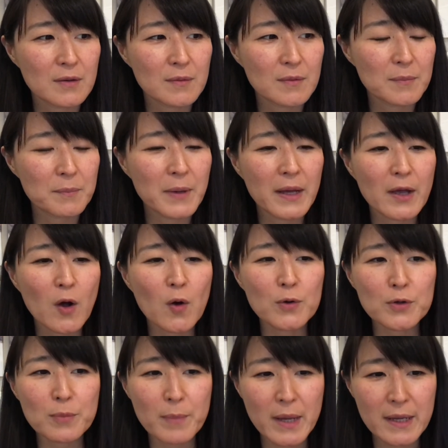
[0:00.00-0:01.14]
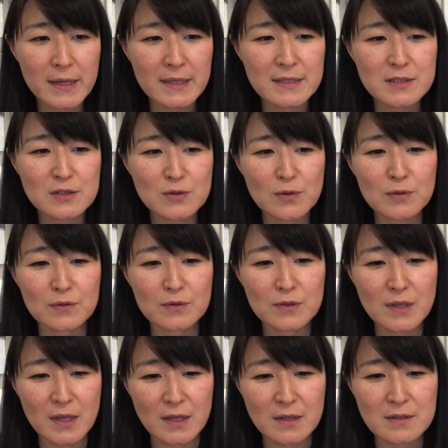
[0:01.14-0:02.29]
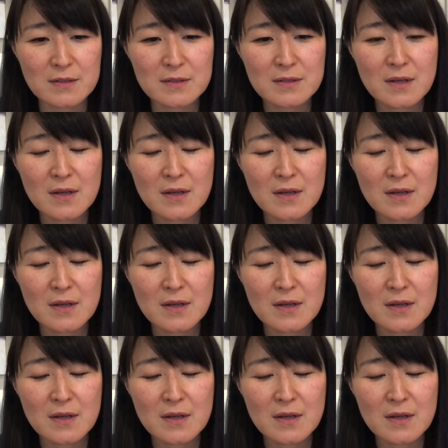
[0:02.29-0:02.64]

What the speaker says: by automating certain things,